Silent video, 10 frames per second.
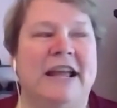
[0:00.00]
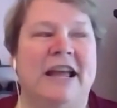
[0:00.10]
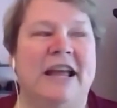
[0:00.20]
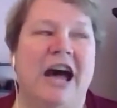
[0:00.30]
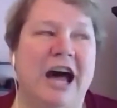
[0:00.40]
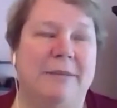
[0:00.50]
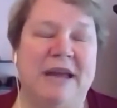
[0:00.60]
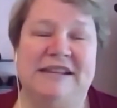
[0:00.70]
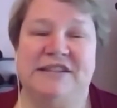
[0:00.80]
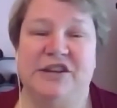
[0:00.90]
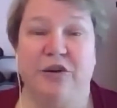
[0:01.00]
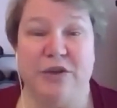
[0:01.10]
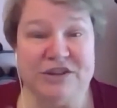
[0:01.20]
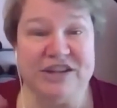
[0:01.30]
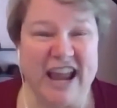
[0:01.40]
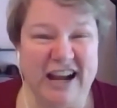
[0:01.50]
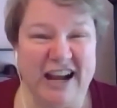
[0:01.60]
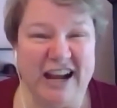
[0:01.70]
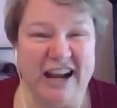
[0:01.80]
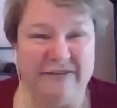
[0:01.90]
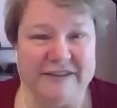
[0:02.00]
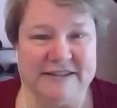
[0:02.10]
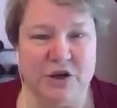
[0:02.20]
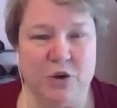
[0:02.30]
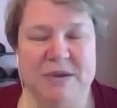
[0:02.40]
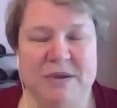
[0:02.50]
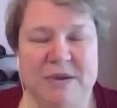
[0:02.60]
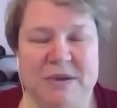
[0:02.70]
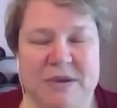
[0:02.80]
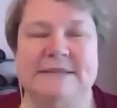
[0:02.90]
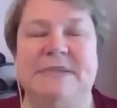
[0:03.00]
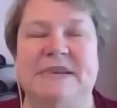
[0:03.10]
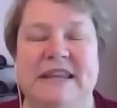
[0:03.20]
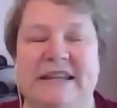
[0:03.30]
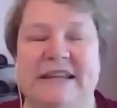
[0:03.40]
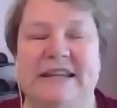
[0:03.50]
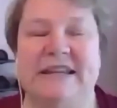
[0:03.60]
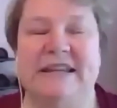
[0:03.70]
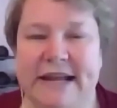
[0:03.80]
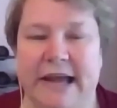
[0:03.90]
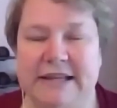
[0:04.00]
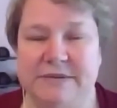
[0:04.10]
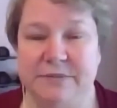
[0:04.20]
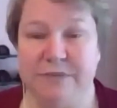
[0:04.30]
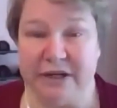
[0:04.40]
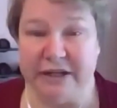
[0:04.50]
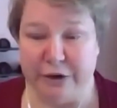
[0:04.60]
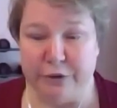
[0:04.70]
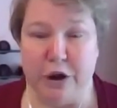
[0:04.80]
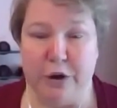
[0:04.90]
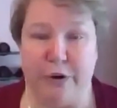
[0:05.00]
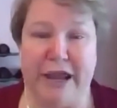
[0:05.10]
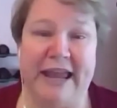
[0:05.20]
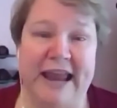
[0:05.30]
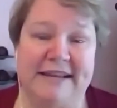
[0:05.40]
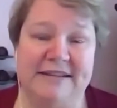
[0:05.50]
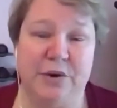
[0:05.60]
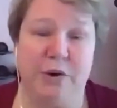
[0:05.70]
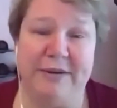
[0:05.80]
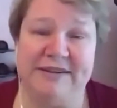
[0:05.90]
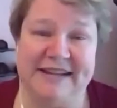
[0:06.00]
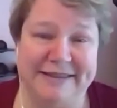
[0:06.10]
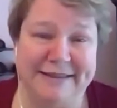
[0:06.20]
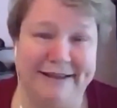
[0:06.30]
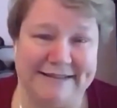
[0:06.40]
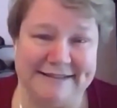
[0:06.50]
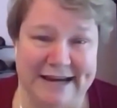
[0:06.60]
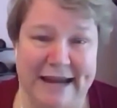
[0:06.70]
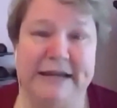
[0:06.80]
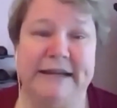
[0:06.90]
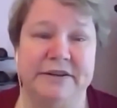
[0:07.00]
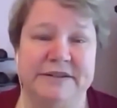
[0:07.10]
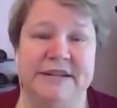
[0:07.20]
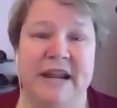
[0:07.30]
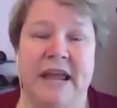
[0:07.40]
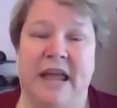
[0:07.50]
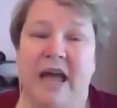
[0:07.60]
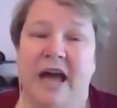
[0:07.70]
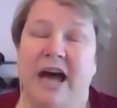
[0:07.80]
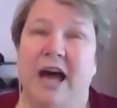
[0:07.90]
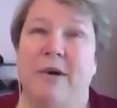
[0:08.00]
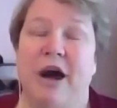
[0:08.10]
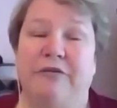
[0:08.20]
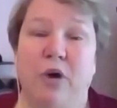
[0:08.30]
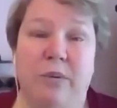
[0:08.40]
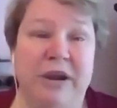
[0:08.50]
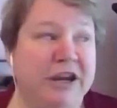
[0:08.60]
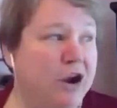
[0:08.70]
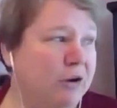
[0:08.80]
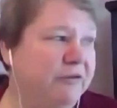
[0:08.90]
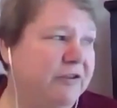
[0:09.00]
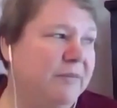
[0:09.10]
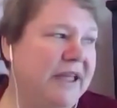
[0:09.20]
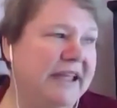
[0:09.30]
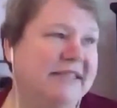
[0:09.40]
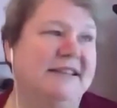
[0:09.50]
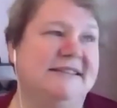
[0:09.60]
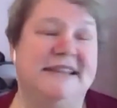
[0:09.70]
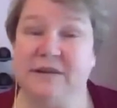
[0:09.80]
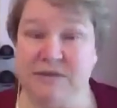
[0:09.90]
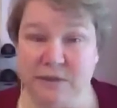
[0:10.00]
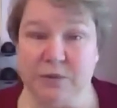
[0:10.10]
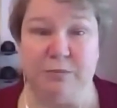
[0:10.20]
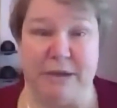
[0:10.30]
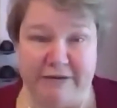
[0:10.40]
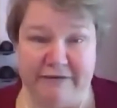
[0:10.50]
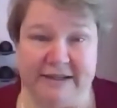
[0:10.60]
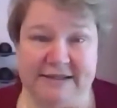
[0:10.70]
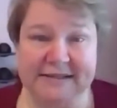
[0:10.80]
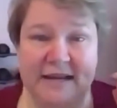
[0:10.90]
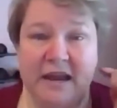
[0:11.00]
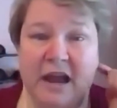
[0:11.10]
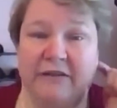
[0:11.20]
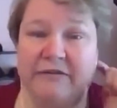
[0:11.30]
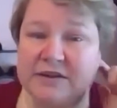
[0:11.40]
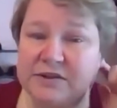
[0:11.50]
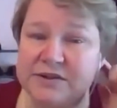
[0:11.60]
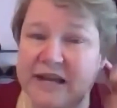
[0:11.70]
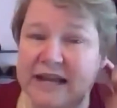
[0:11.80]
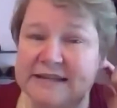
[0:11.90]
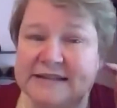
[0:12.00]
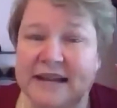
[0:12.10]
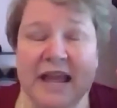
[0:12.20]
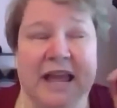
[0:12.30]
And so those are the kind of like the physical pieces, but the data is really growing and has grown, I would say, in the last 10 years. Of what we know from like the psychosocial benefits of exercise.